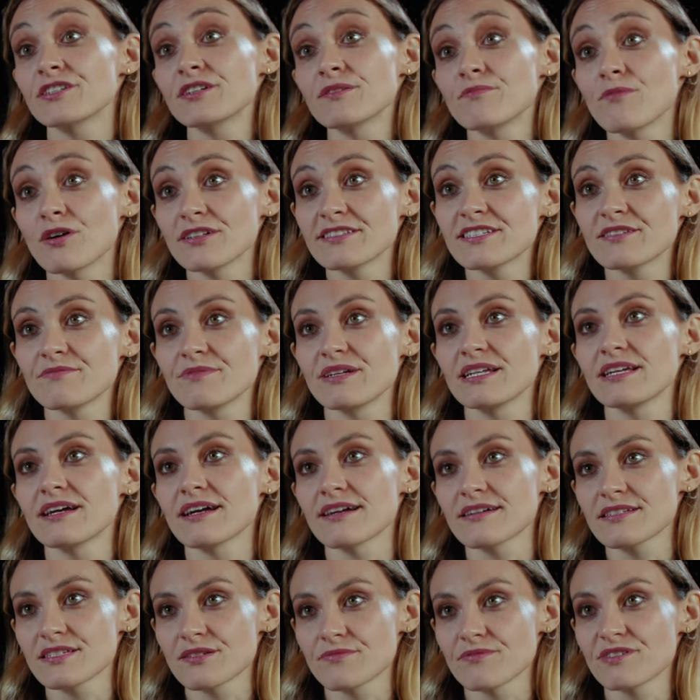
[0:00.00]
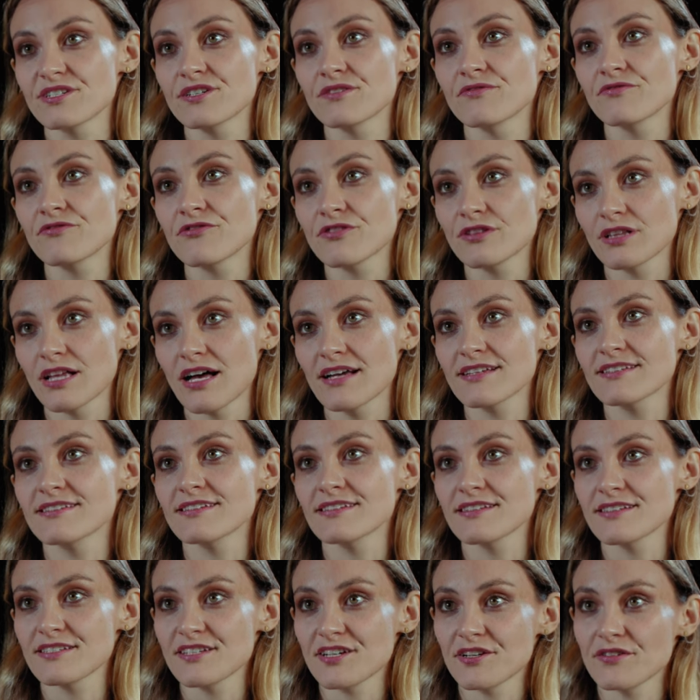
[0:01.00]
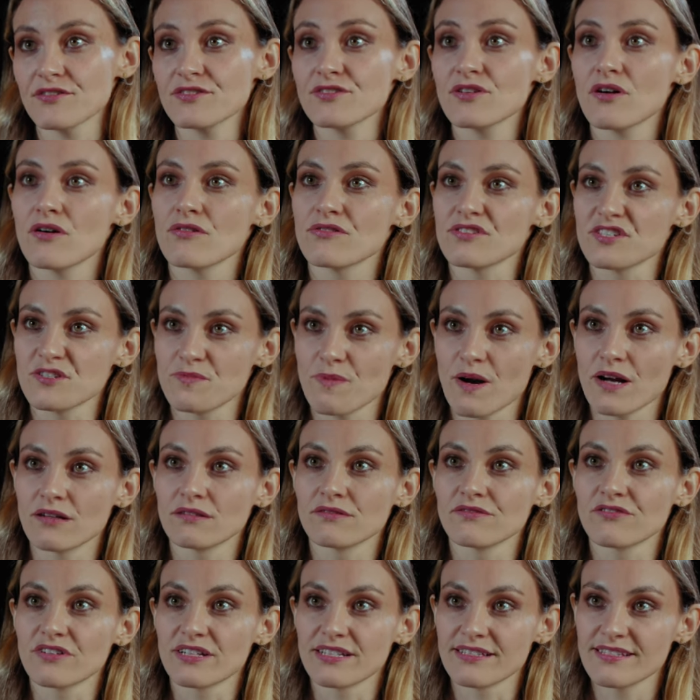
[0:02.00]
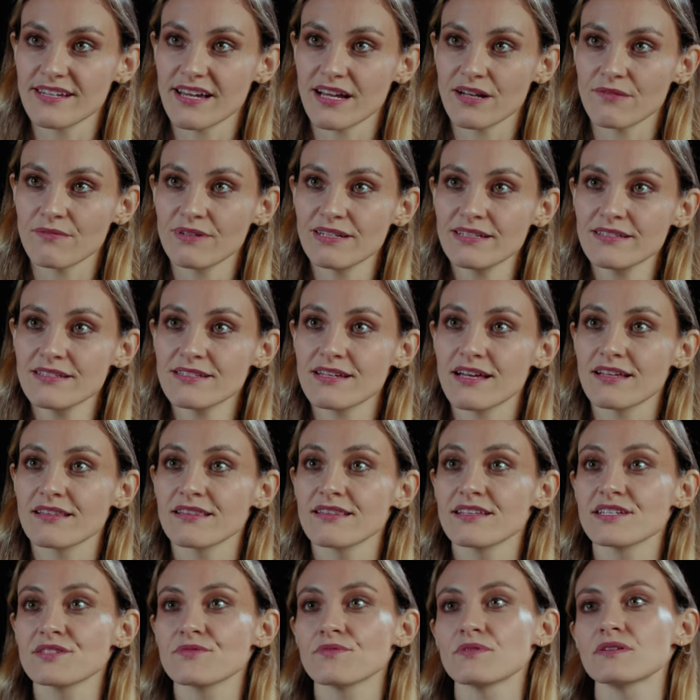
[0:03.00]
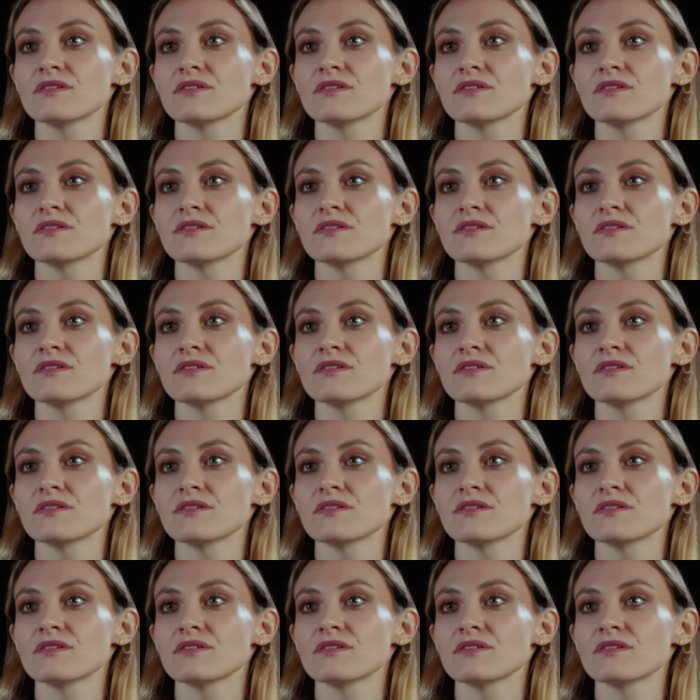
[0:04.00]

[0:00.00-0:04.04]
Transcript: on a multimedia exhibition for the last 6 years called The Spiral of Containment, and this